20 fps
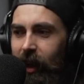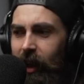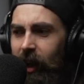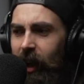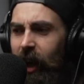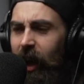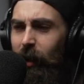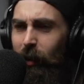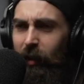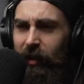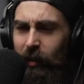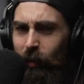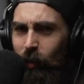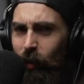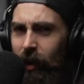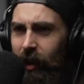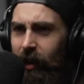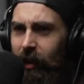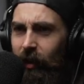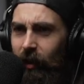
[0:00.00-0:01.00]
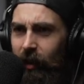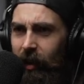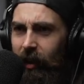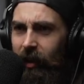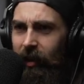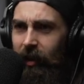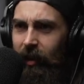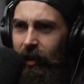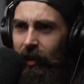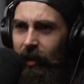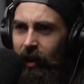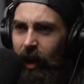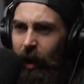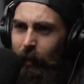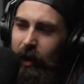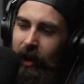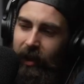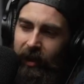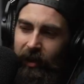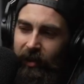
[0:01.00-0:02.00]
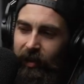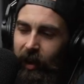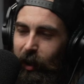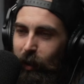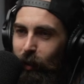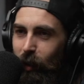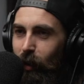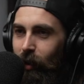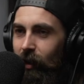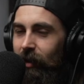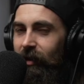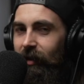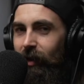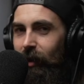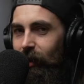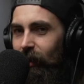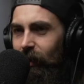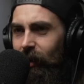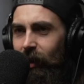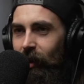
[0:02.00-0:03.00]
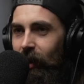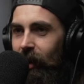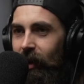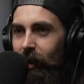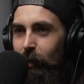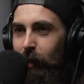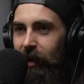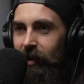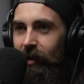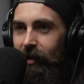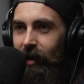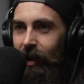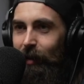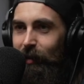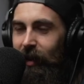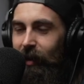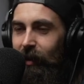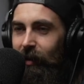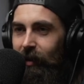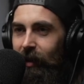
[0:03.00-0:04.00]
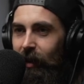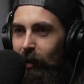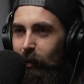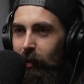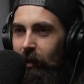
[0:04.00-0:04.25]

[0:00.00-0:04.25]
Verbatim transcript: I know some weird looking. I mean, the sexual organs don't look great at the best of times, I don't think.